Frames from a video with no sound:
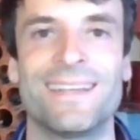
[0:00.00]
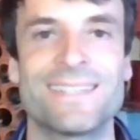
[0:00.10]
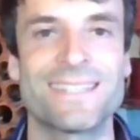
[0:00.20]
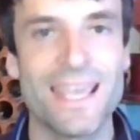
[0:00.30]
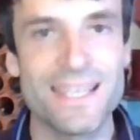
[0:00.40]

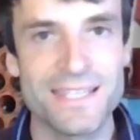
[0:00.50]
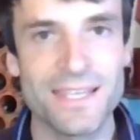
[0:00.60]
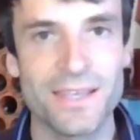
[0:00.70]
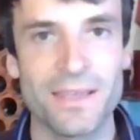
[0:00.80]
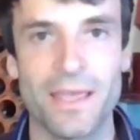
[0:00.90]

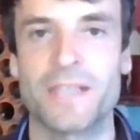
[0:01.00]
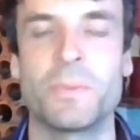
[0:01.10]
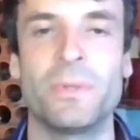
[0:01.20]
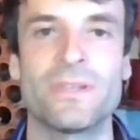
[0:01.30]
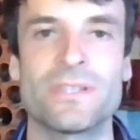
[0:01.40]
tasting
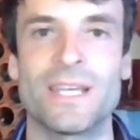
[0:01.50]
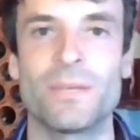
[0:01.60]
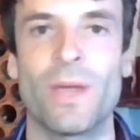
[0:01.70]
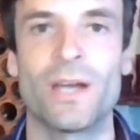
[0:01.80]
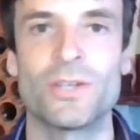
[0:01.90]
experience that
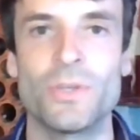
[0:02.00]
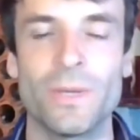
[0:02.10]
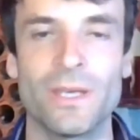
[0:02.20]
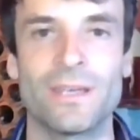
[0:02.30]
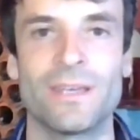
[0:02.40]
we are
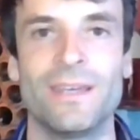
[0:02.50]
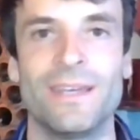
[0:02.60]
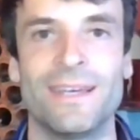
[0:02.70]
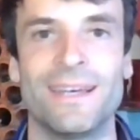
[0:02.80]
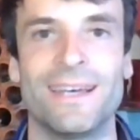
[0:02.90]
doing.
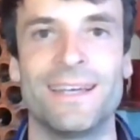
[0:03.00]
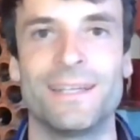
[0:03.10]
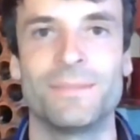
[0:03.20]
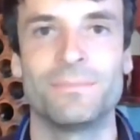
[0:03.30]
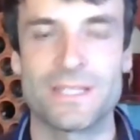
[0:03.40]

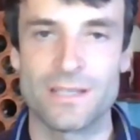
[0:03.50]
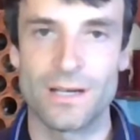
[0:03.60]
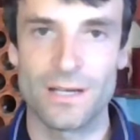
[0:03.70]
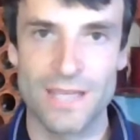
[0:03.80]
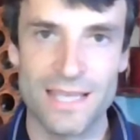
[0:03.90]
It
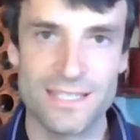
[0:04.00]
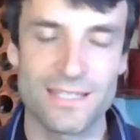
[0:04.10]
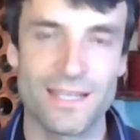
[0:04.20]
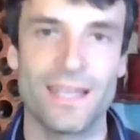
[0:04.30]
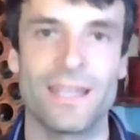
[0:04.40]
started
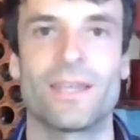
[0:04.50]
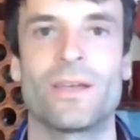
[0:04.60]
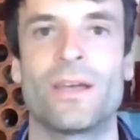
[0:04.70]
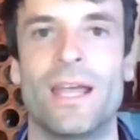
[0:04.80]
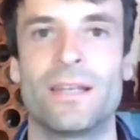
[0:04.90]
yesterday
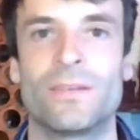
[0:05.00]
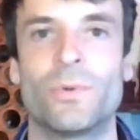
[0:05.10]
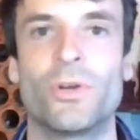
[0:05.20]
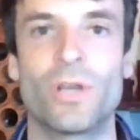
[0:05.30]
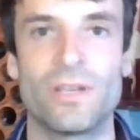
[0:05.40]
and
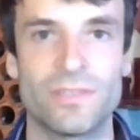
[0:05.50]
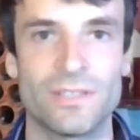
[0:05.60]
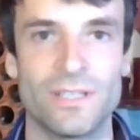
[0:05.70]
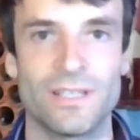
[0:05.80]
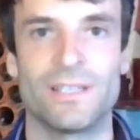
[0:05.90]
we
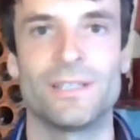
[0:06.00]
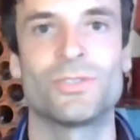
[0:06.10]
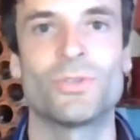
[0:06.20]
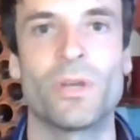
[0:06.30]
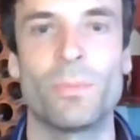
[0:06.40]
recovered
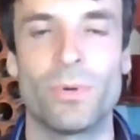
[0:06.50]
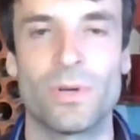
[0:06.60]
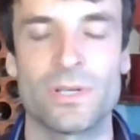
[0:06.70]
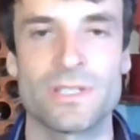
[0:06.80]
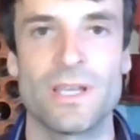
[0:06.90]
the Tony
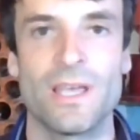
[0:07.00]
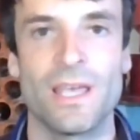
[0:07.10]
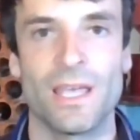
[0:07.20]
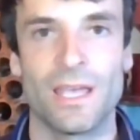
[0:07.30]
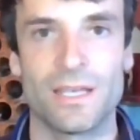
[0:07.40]
ports.
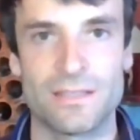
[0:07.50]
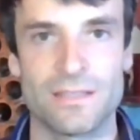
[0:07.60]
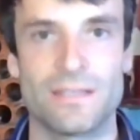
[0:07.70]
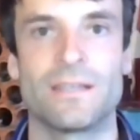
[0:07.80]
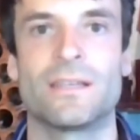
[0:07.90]

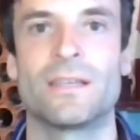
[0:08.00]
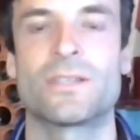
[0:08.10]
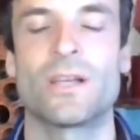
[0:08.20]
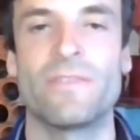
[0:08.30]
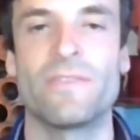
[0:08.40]

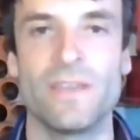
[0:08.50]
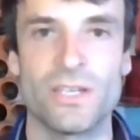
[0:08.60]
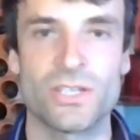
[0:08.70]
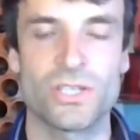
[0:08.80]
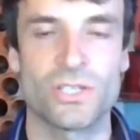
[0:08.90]
It's going to
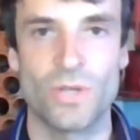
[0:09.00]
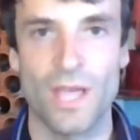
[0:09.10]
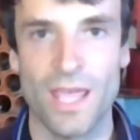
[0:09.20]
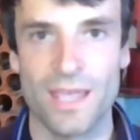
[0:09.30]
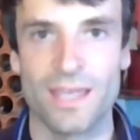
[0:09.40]
finish
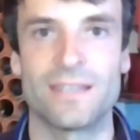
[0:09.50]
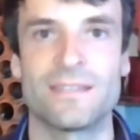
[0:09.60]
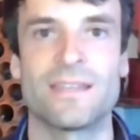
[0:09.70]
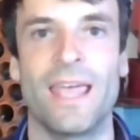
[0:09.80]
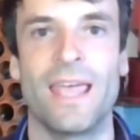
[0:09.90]
today
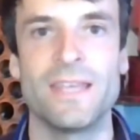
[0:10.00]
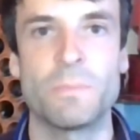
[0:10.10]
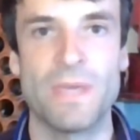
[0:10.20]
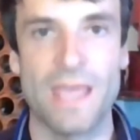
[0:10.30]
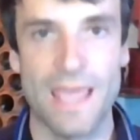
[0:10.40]
at
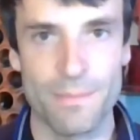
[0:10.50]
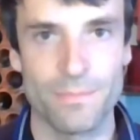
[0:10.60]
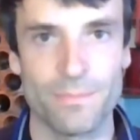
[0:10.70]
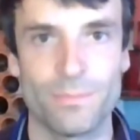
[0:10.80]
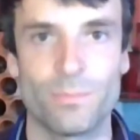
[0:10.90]
8
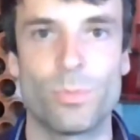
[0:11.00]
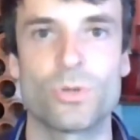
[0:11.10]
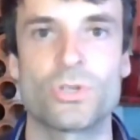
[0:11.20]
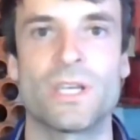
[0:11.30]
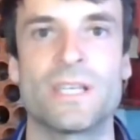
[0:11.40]
p.m.
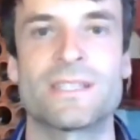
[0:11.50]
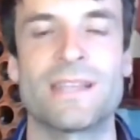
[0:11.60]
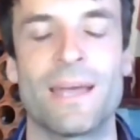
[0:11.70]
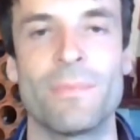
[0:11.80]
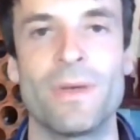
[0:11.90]
Portuguese
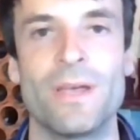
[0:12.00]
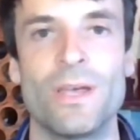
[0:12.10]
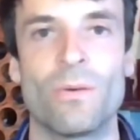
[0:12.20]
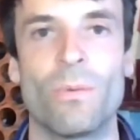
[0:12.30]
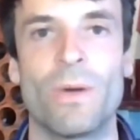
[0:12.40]
time
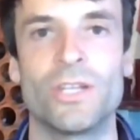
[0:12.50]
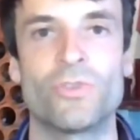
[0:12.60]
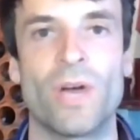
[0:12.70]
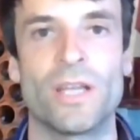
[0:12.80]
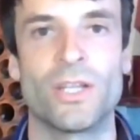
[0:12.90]
when we
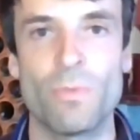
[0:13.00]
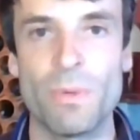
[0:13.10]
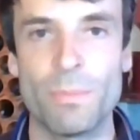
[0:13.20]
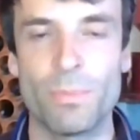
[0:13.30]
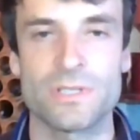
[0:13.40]
try the
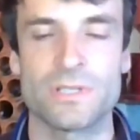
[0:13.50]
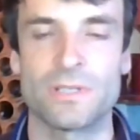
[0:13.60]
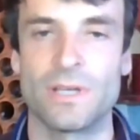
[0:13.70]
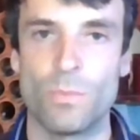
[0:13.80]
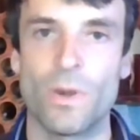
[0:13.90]
Ruby ports,
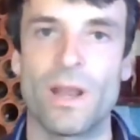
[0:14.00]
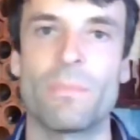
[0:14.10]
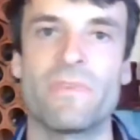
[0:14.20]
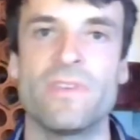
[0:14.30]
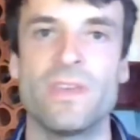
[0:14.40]
one
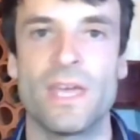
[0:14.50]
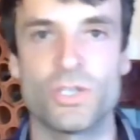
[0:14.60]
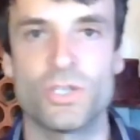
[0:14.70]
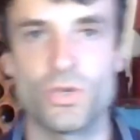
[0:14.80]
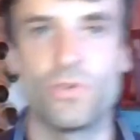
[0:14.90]
LBV
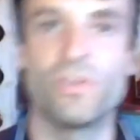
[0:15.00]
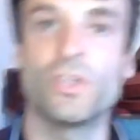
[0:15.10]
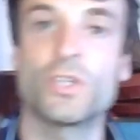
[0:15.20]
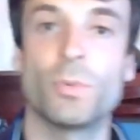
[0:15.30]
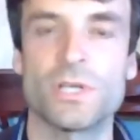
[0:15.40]
and two
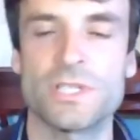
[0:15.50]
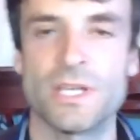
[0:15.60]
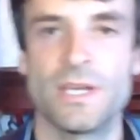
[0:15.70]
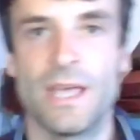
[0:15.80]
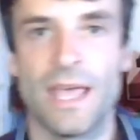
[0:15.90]
vintage ports.
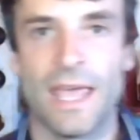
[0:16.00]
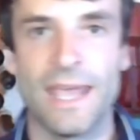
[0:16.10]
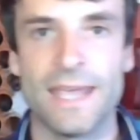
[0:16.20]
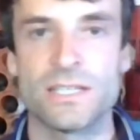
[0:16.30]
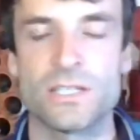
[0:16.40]

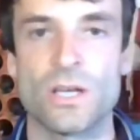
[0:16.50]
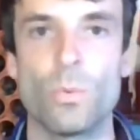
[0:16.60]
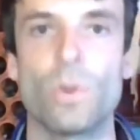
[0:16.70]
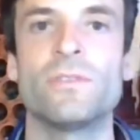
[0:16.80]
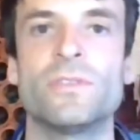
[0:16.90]
And
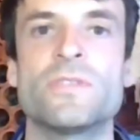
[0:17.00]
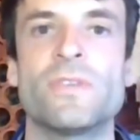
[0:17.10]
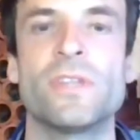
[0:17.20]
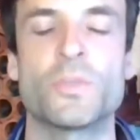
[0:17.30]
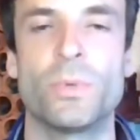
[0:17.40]
one of those
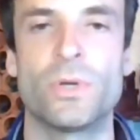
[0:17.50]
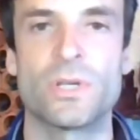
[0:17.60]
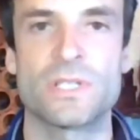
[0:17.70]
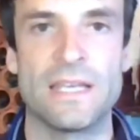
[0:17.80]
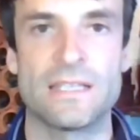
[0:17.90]
vintage
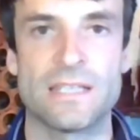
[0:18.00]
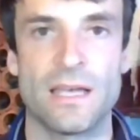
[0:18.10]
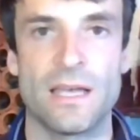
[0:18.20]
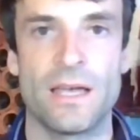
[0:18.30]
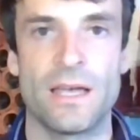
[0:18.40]
ports is
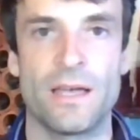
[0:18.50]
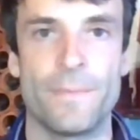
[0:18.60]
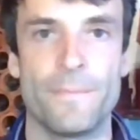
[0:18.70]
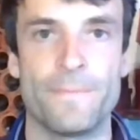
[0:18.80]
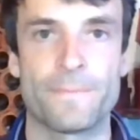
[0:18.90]

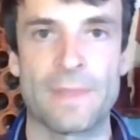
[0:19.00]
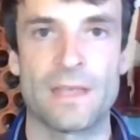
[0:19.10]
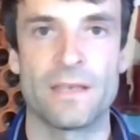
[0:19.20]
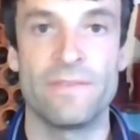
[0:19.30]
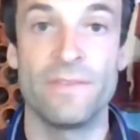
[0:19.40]
a
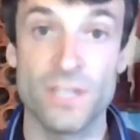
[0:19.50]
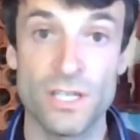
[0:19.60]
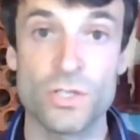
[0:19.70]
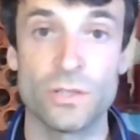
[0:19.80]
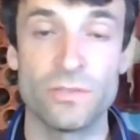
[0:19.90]
15
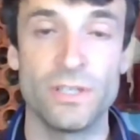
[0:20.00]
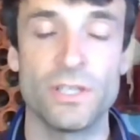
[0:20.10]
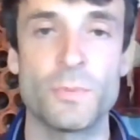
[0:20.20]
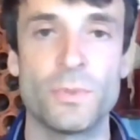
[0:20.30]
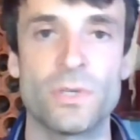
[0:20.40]
years old
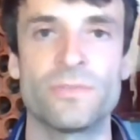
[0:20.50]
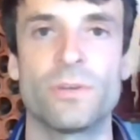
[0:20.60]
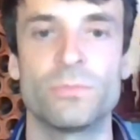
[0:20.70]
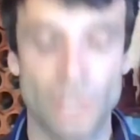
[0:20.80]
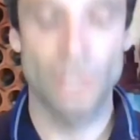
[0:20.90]
vintage port
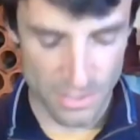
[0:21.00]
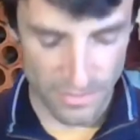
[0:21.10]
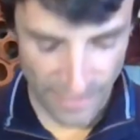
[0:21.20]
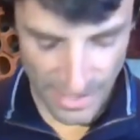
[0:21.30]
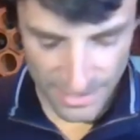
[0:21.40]
from
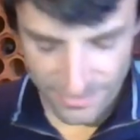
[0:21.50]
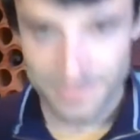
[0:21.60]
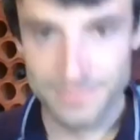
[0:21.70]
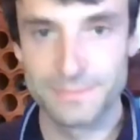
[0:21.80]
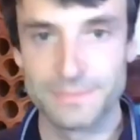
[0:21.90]
2005.
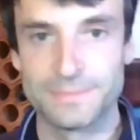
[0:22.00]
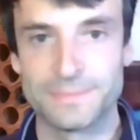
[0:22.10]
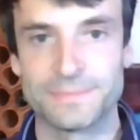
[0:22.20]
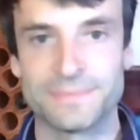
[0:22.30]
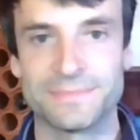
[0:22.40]

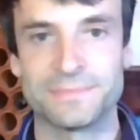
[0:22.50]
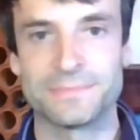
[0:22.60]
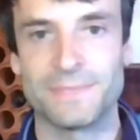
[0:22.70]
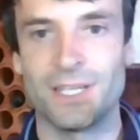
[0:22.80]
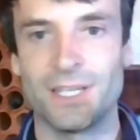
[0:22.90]

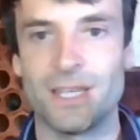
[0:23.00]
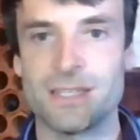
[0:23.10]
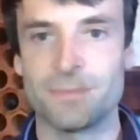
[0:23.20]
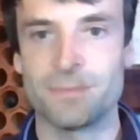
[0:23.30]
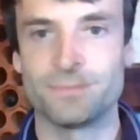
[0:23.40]
Here it
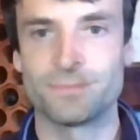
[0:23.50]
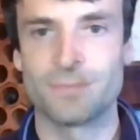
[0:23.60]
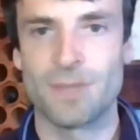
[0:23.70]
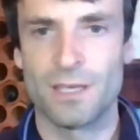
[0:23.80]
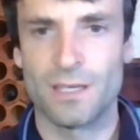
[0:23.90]
is.
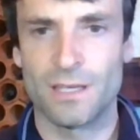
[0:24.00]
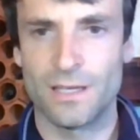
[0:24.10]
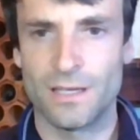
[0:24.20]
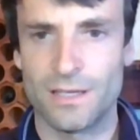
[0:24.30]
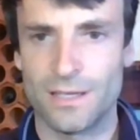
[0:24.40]

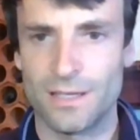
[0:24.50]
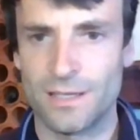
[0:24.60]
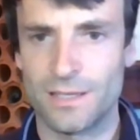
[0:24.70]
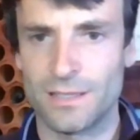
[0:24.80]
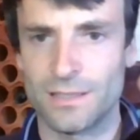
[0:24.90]

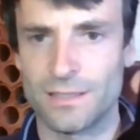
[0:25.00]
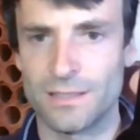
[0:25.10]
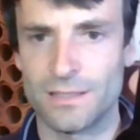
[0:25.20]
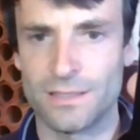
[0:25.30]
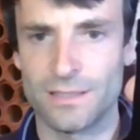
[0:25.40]

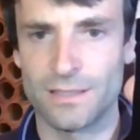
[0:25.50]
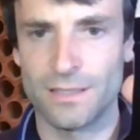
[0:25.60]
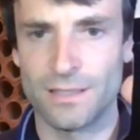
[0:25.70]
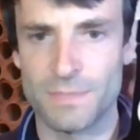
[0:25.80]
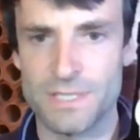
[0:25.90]

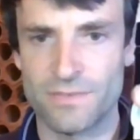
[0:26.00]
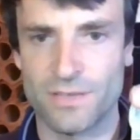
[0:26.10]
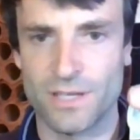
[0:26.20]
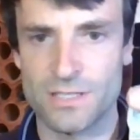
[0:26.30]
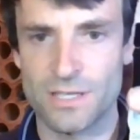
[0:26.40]
Let me see if
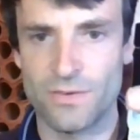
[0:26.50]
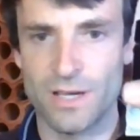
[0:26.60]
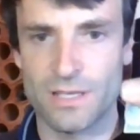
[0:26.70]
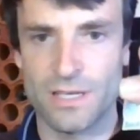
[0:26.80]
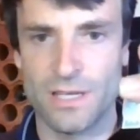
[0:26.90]
you can see it
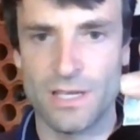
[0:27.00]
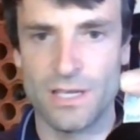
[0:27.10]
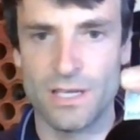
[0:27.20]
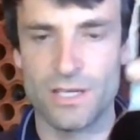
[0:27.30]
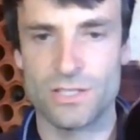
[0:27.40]
like
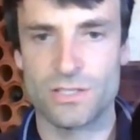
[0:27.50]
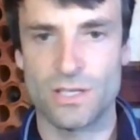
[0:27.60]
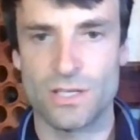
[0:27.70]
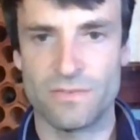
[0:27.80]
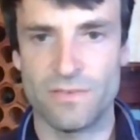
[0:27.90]
this.
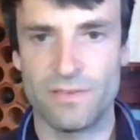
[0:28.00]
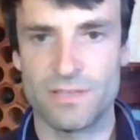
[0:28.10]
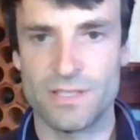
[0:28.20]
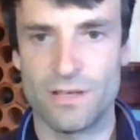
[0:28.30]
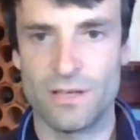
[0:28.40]

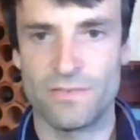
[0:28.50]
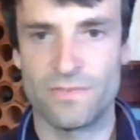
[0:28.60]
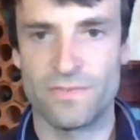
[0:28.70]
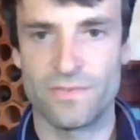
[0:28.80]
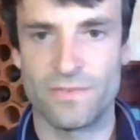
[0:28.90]
2005 is a lot of,
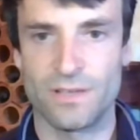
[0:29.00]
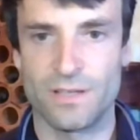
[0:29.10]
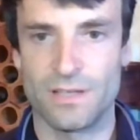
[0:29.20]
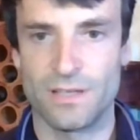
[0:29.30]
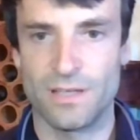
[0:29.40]

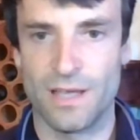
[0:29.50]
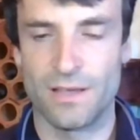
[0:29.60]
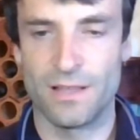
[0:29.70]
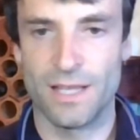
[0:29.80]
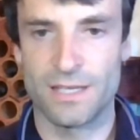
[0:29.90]

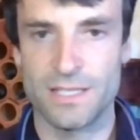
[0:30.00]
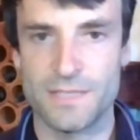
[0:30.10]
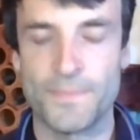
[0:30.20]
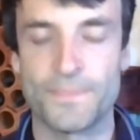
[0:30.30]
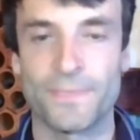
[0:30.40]
like
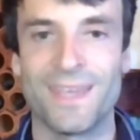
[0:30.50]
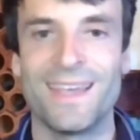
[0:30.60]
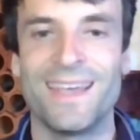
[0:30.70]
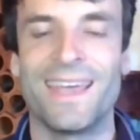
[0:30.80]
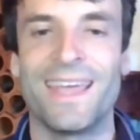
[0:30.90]
this.
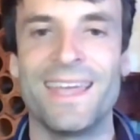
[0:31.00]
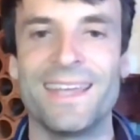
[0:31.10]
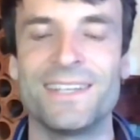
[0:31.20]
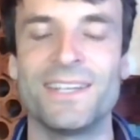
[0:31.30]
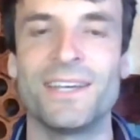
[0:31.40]
And